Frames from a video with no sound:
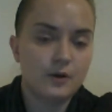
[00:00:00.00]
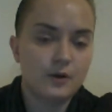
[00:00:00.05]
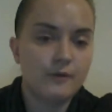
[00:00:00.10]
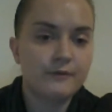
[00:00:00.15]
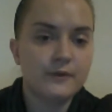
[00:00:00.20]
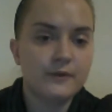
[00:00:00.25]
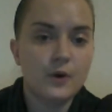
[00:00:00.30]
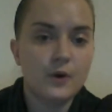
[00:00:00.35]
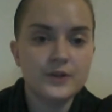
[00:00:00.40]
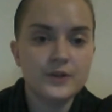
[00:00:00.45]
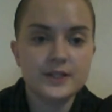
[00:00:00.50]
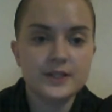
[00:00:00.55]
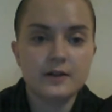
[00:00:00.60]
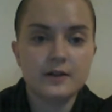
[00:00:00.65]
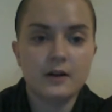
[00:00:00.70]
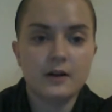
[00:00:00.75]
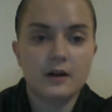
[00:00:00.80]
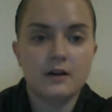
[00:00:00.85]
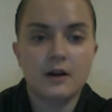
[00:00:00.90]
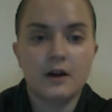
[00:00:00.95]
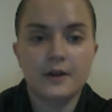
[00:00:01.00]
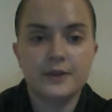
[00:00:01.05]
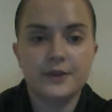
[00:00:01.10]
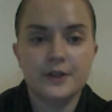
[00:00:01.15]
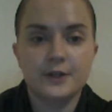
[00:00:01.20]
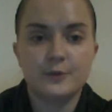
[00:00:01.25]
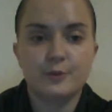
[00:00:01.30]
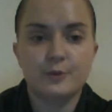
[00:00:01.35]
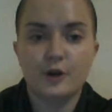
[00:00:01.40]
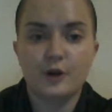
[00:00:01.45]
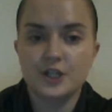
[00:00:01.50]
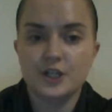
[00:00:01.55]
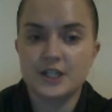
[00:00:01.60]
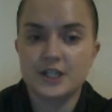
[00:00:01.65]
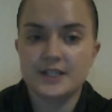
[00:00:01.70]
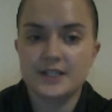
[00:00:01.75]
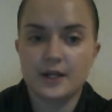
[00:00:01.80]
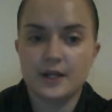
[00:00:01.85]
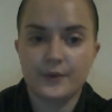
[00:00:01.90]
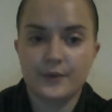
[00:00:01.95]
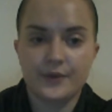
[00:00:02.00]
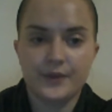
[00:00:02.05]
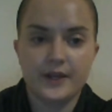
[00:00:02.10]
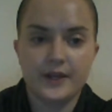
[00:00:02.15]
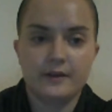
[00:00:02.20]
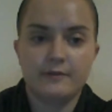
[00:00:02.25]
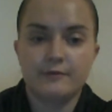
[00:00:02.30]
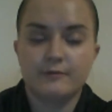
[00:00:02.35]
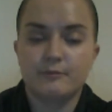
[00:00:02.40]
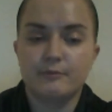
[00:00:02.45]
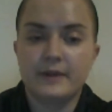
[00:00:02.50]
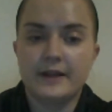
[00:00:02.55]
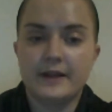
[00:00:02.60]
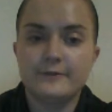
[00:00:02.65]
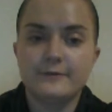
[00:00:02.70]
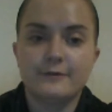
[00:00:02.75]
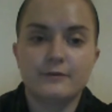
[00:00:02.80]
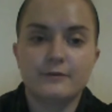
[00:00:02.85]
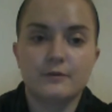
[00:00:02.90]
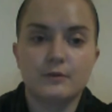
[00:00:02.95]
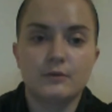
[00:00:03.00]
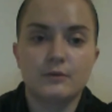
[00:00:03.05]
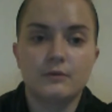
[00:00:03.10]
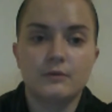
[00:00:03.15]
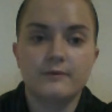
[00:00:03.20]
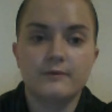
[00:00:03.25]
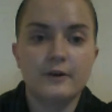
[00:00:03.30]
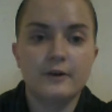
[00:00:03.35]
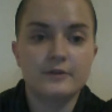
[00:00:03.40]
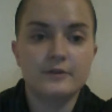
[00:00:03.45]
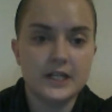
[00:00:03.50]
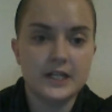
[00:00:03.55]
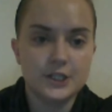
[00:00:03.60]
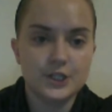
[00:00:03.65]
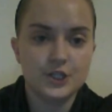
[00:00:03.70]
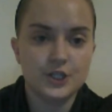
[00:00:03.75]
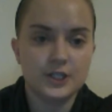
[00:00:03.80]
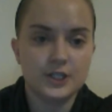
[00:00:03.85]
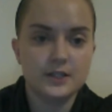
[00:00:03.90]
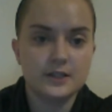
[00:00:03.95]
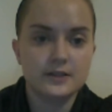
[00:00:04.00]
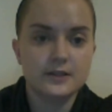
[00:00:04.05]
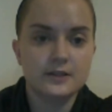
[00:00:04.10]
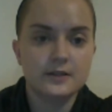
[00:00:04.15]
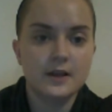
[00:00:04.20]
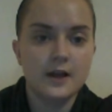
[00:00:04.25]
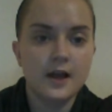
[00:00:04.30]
Of course, there are other brushes out there meant for foundations,